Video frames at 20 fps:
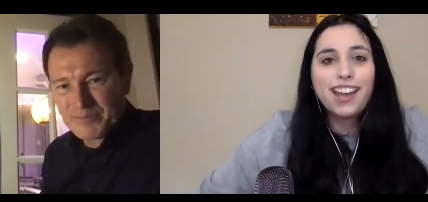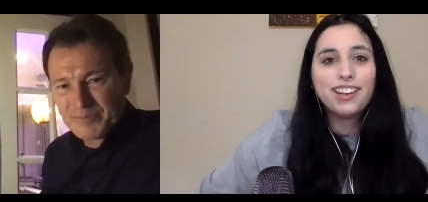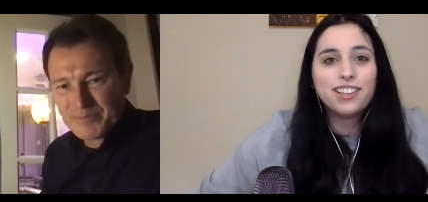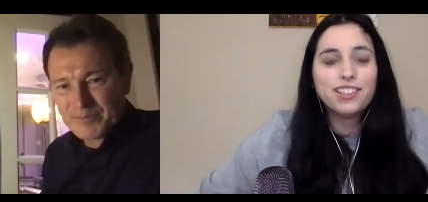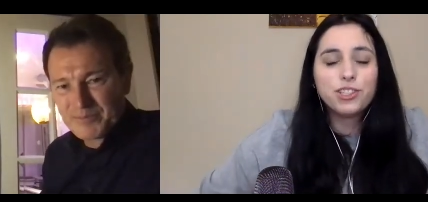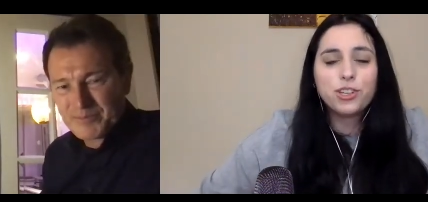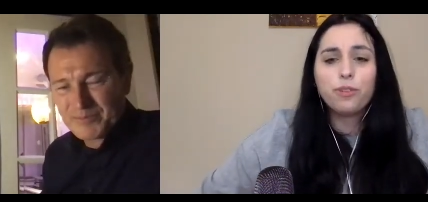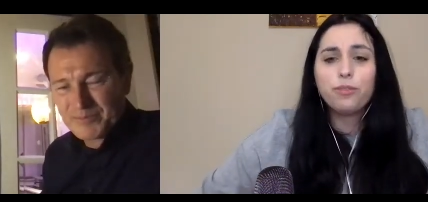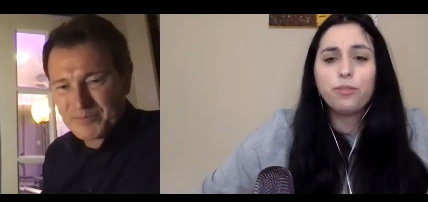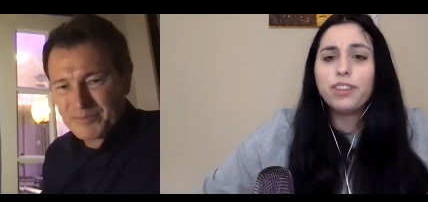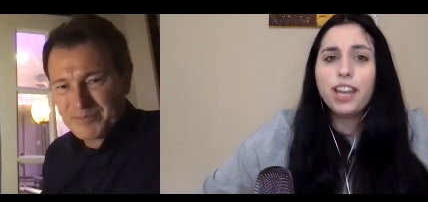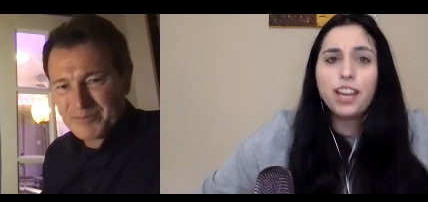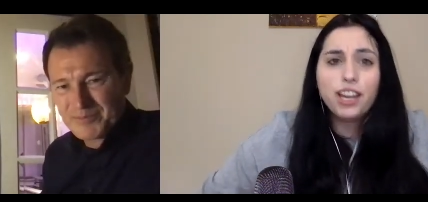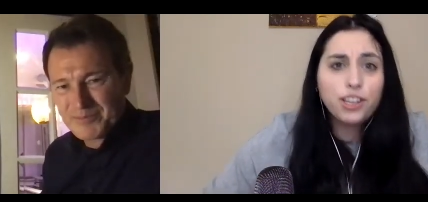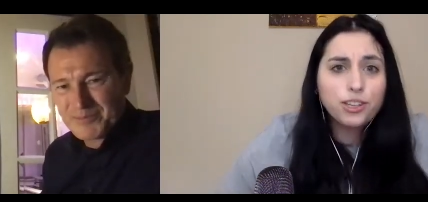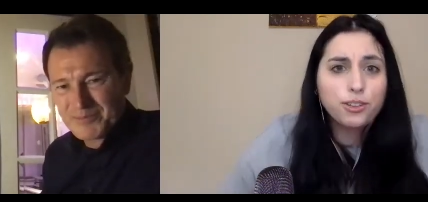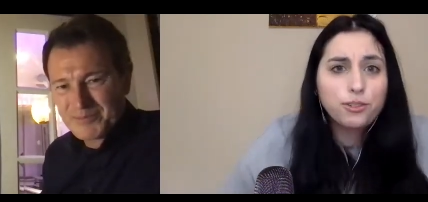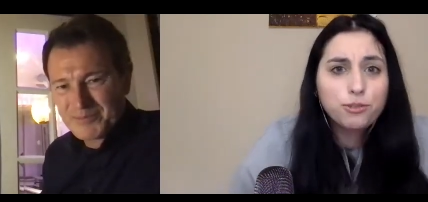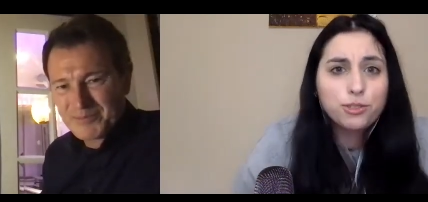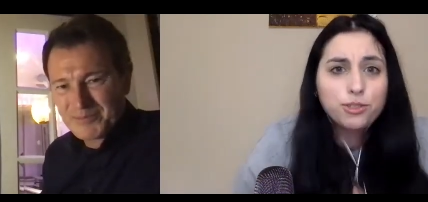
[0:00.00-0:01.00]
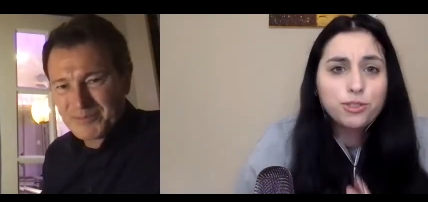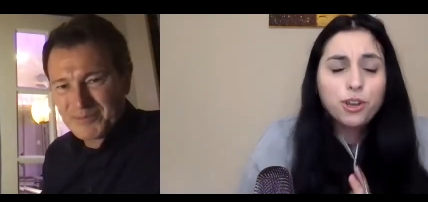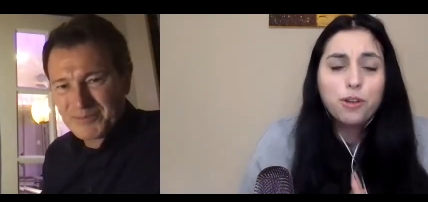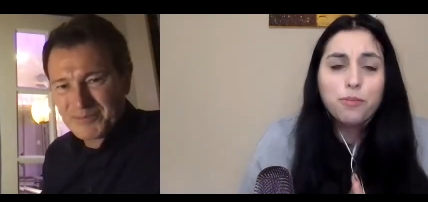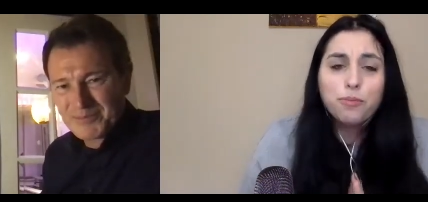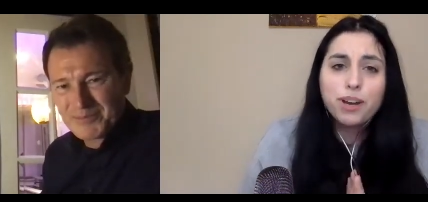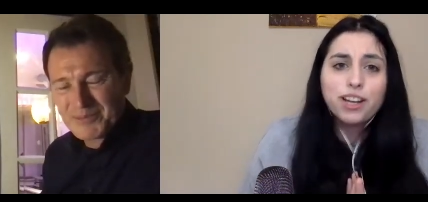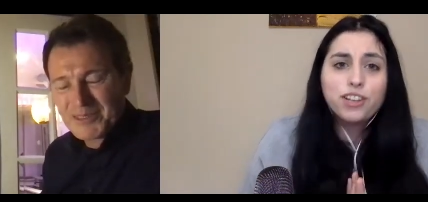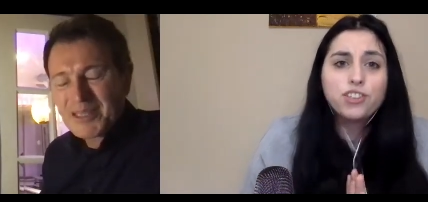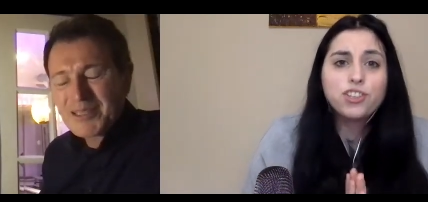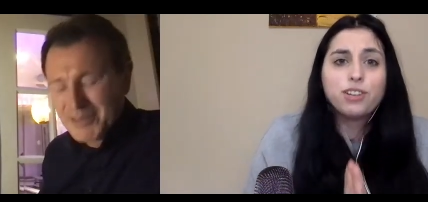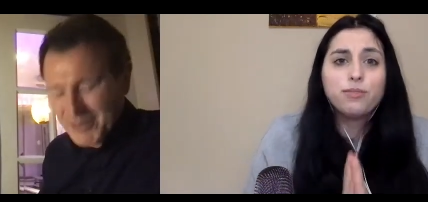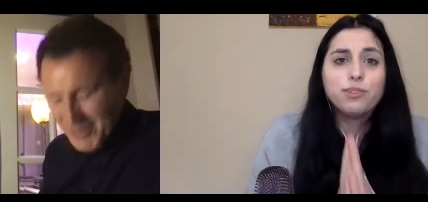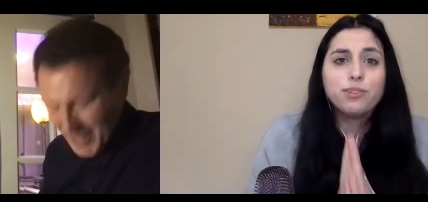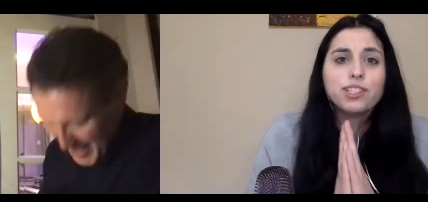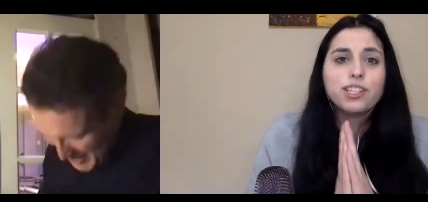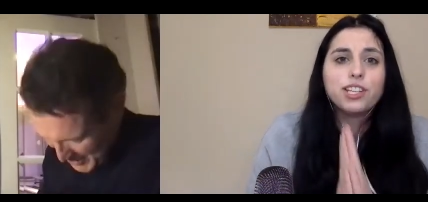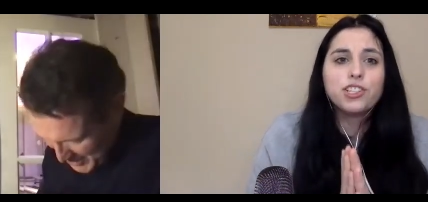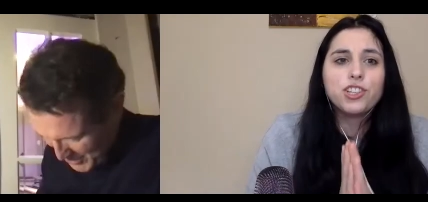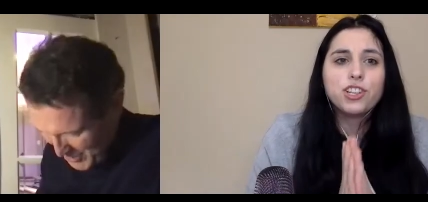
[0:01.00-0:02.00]
Speaker 1: So thank you so much. It was thank
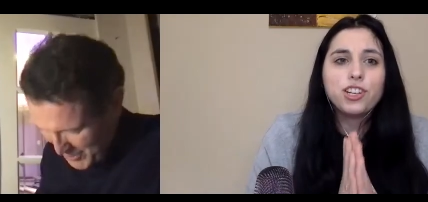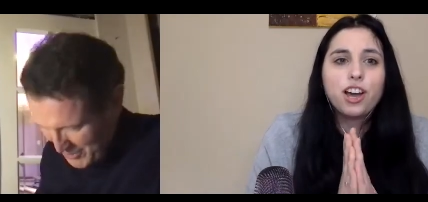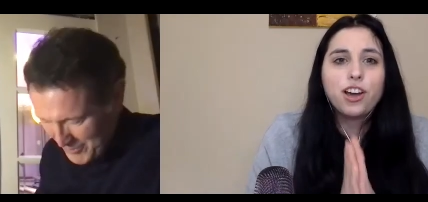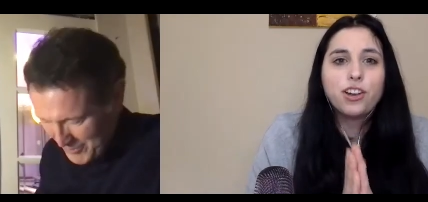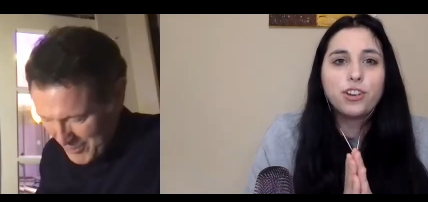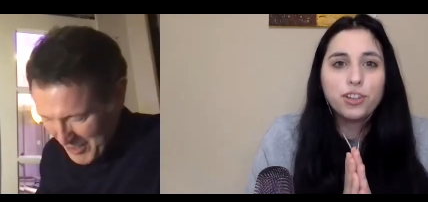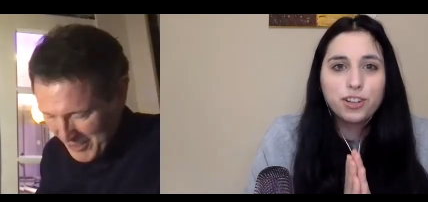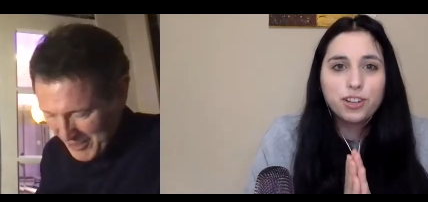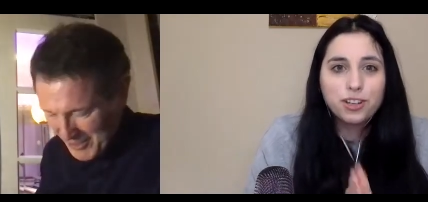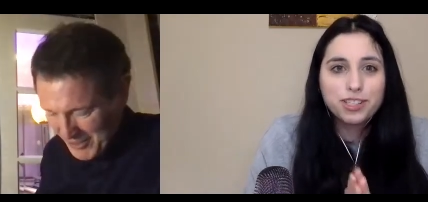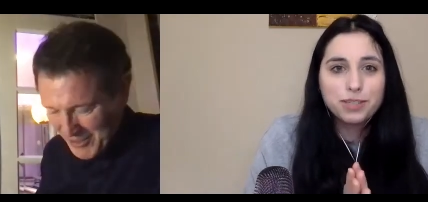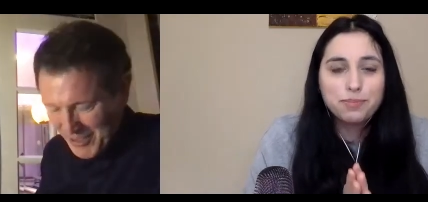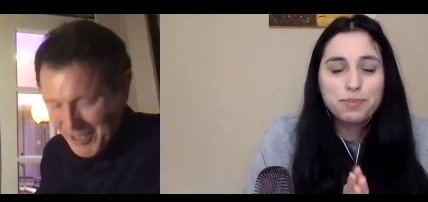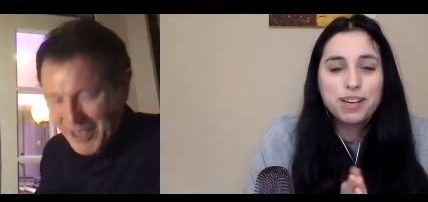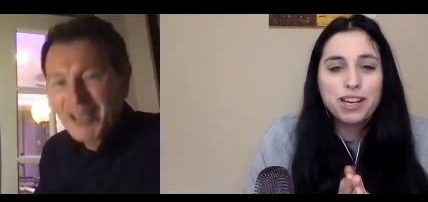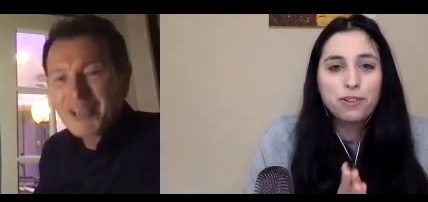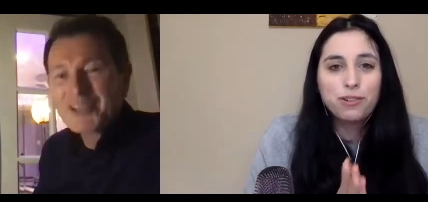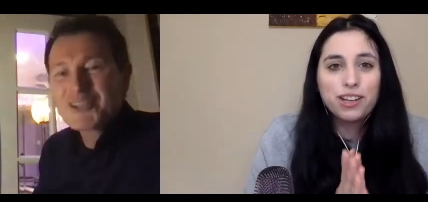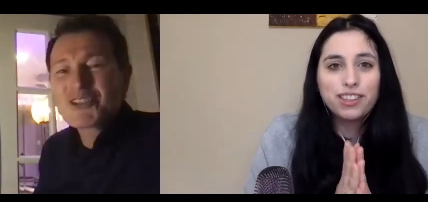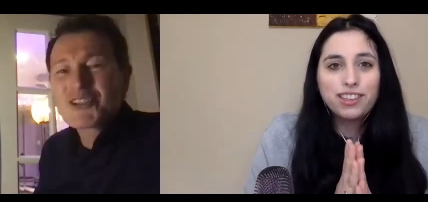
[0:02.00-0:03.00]
such you. an honor thank to you. speak with